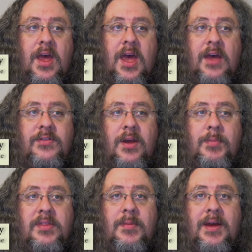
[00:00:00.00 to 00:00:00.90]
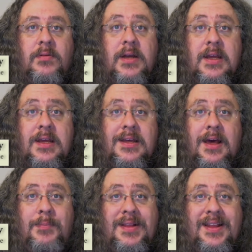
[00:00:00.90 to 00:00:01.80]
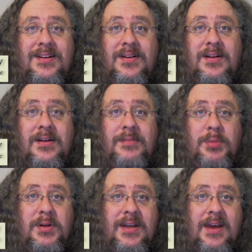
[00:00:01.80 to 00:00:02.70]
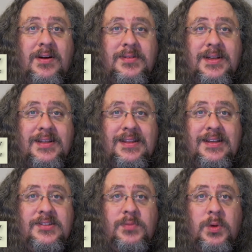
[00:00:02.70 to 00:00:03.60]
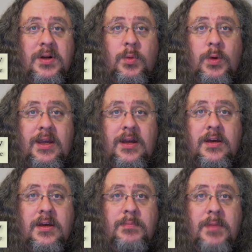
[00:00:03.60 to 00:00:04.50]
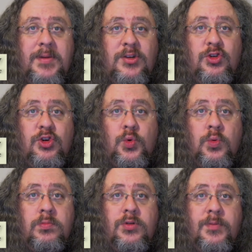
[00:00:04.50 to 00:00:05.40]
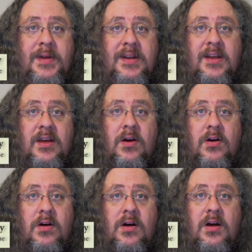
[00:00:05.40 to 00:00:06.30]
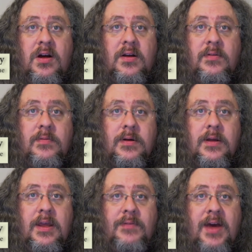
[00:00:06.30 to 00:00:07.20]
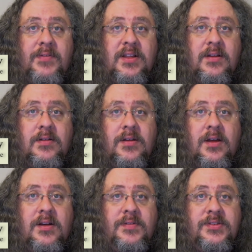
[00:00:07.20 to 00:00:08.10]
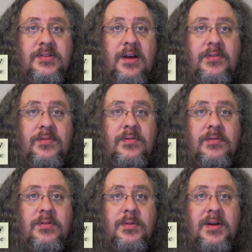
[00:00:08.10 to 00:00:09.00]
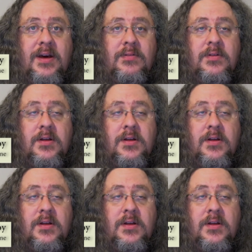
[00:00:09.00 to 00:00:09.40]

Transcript: as I put them out. I plan on putting out at least one a week, maybe two, depending on if I have enough stuff to put out.